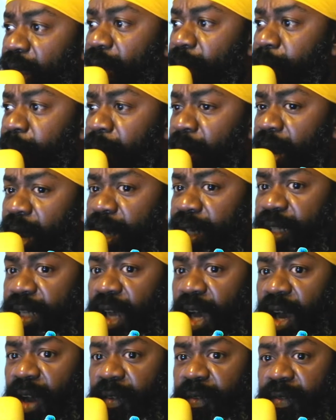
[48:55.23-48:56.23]
parts
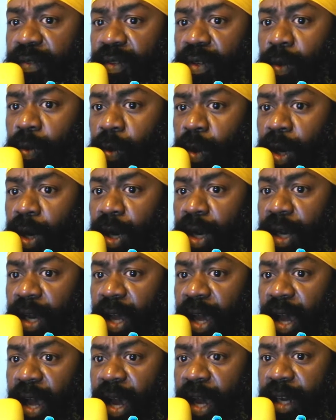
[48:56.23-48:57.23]
of the world,
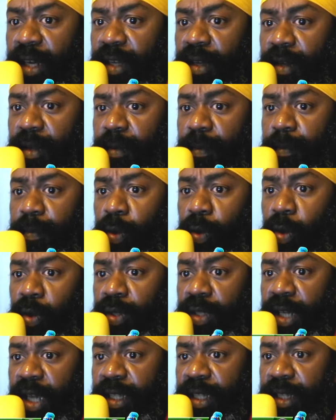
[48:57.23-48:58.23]
had
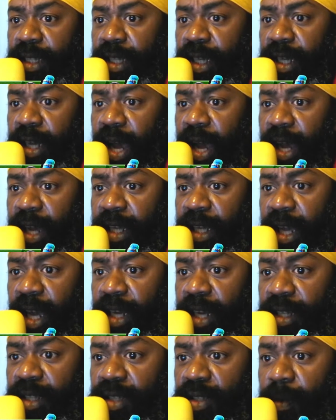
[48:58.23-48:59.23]
protested
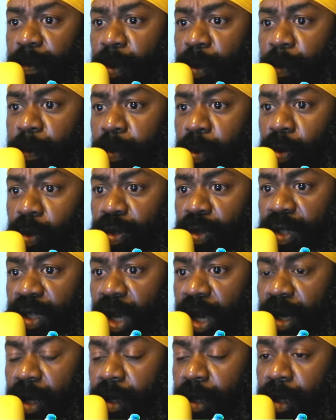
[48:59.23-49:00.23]
against the
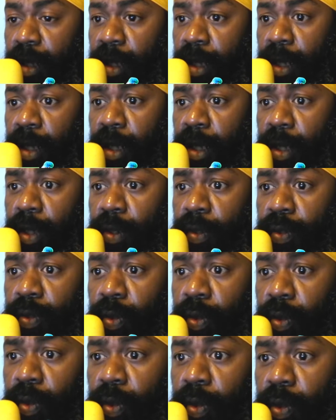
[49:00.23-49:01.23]
proposal
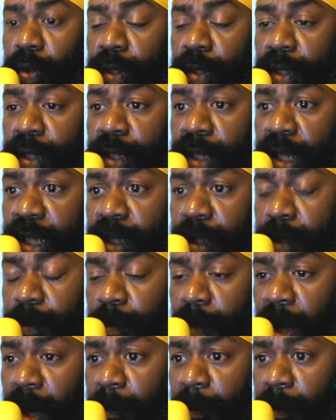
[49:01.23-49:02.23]
to
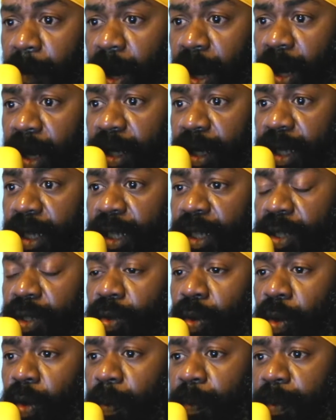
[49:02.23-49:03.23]
dismember
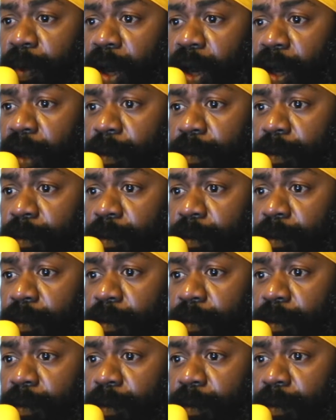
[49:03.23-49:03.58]
Ethiopia.